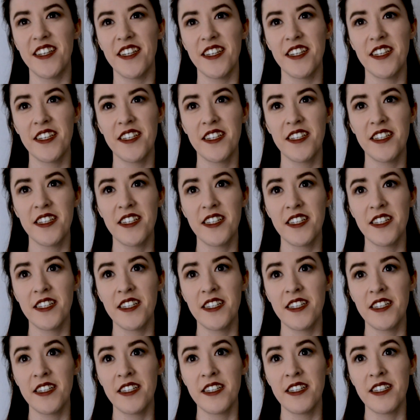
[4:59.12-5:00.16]

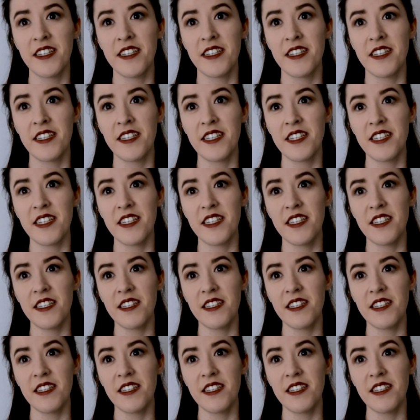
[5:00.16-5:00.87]
[no speech]